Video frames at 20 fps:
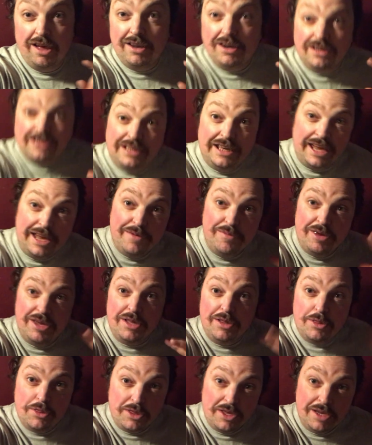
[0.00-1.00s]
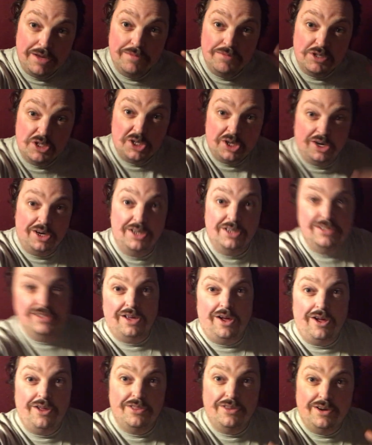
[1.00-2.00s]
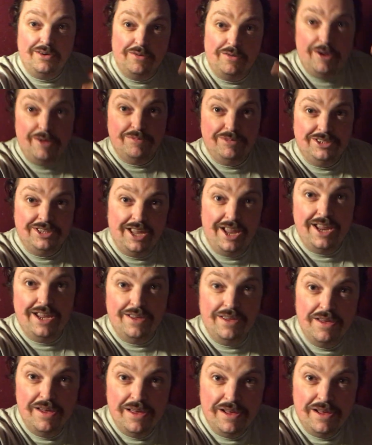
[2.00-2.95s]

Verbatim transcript: lot of gaming themed shirts on their website.